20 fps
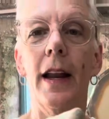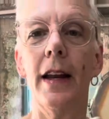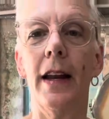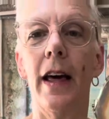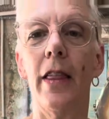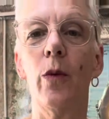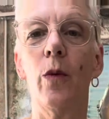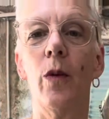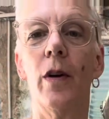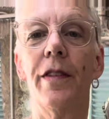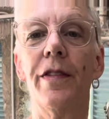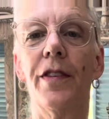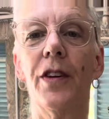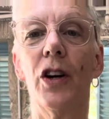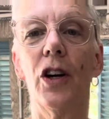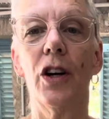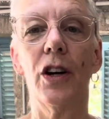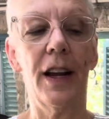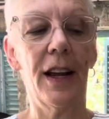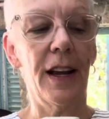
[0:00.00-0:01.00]
another one for
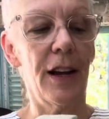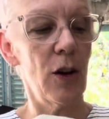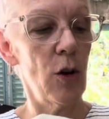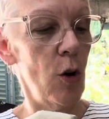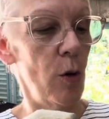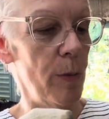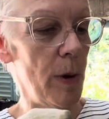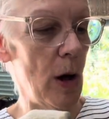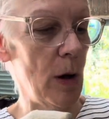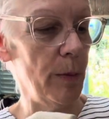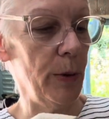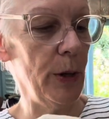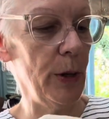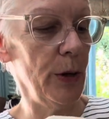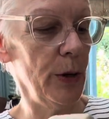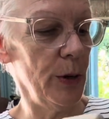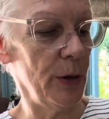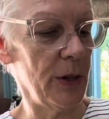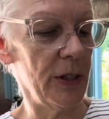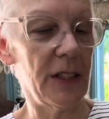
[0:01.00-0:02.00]
her in cobalt
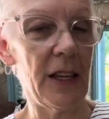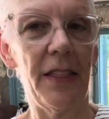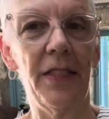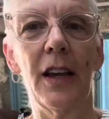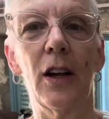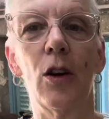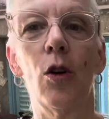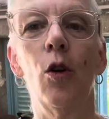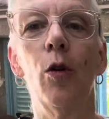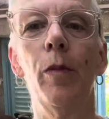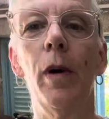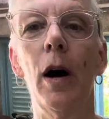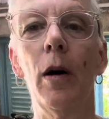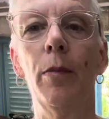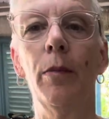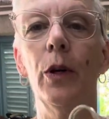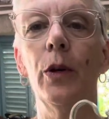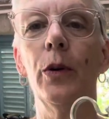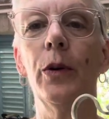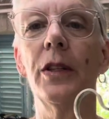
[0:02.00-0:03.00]
blue because I think
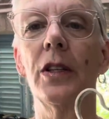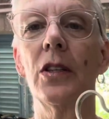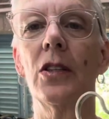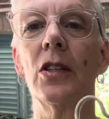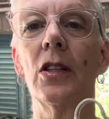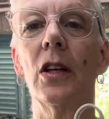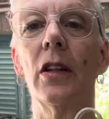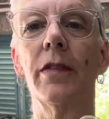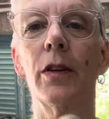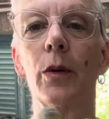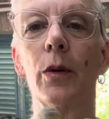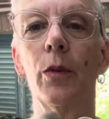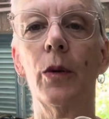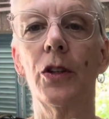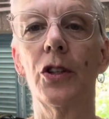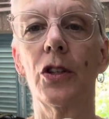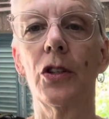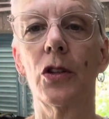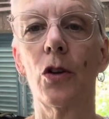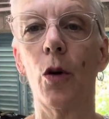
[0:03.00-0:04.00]
cobalt blue and the silver would
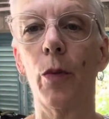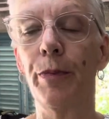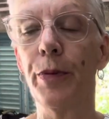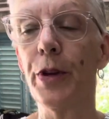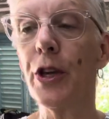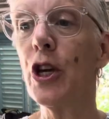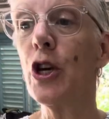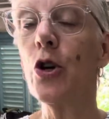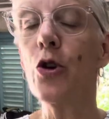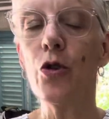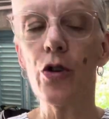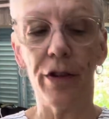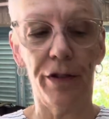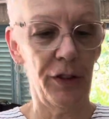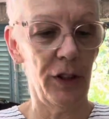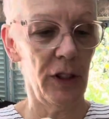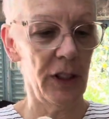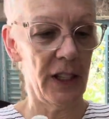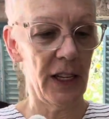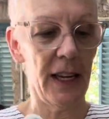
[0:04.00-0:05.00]
just go
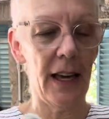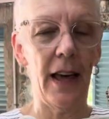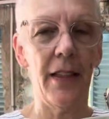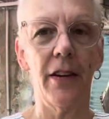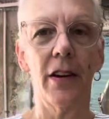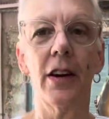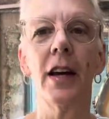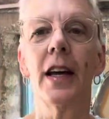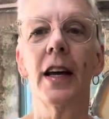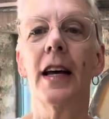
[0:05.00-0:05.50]
beautiful together.